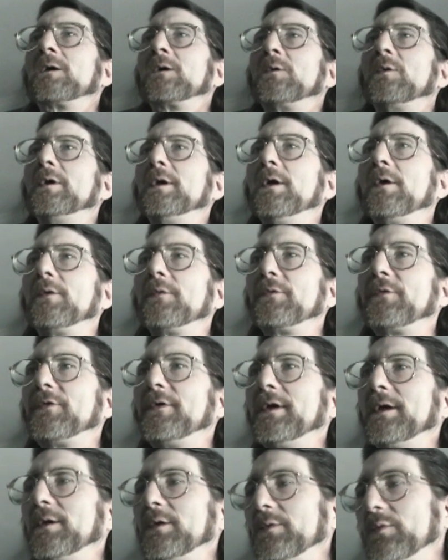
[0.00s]
we don't
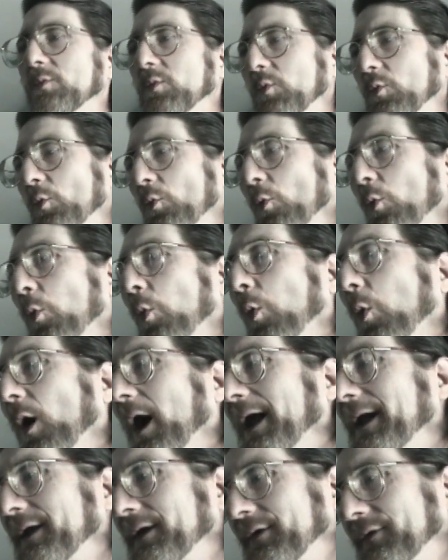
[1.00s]
see
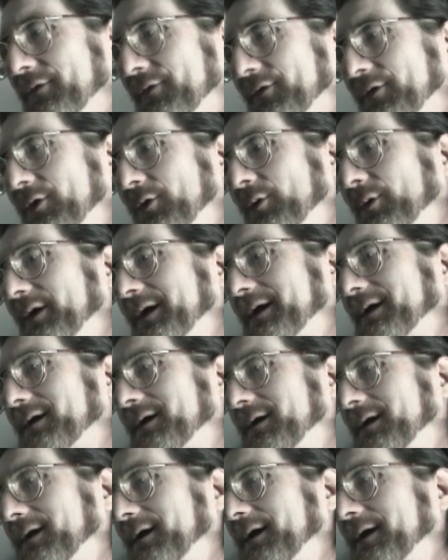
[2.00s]
what is going
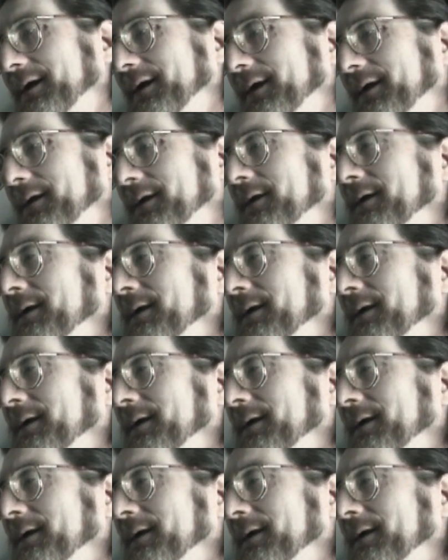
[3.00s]
on, and